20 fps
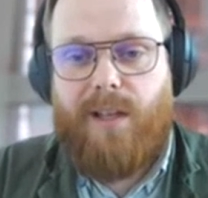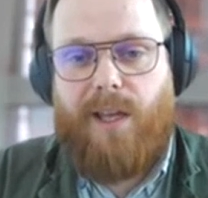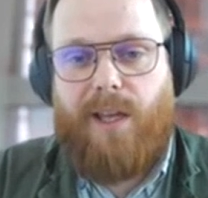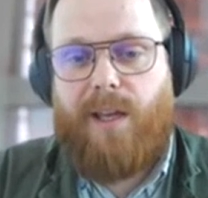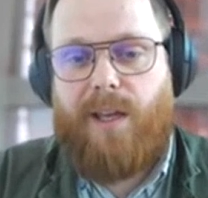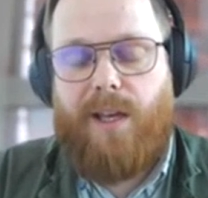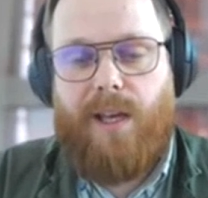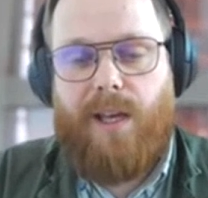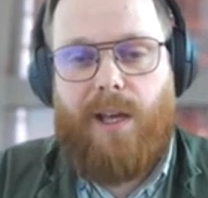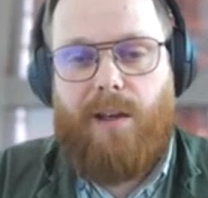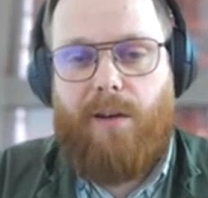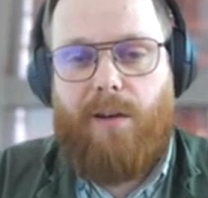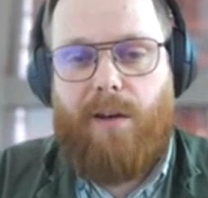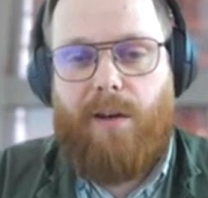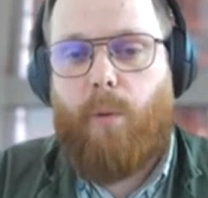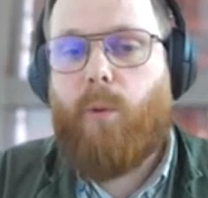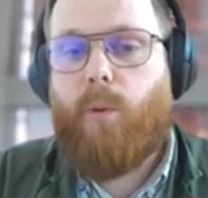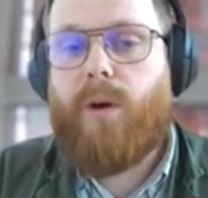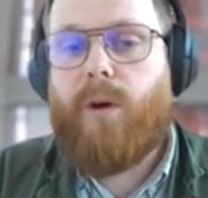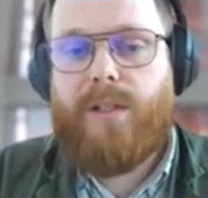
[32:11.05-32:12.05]
a
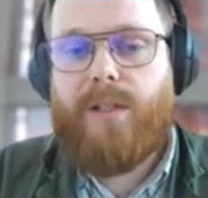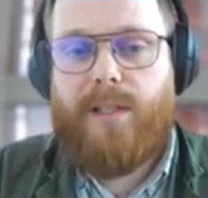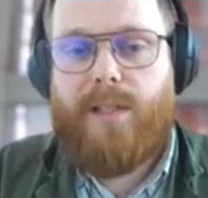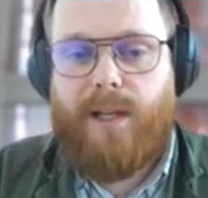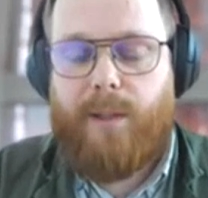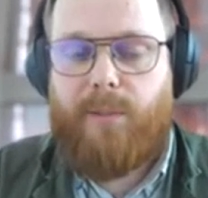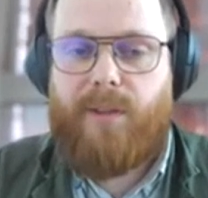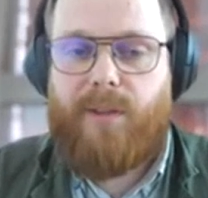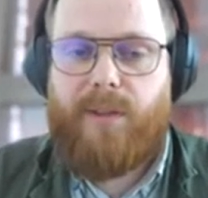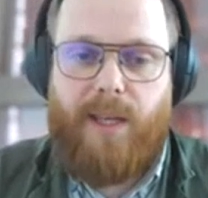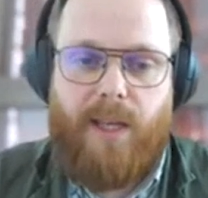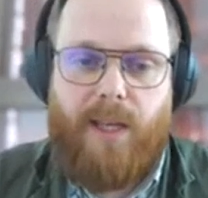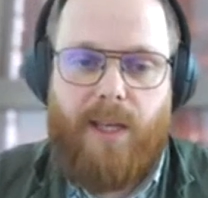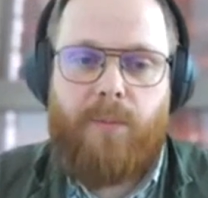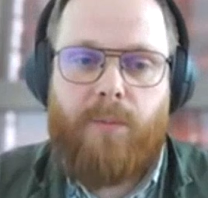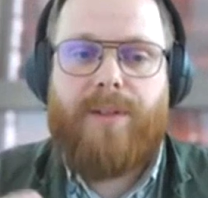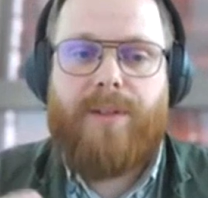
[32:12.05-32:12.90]
one-time thing,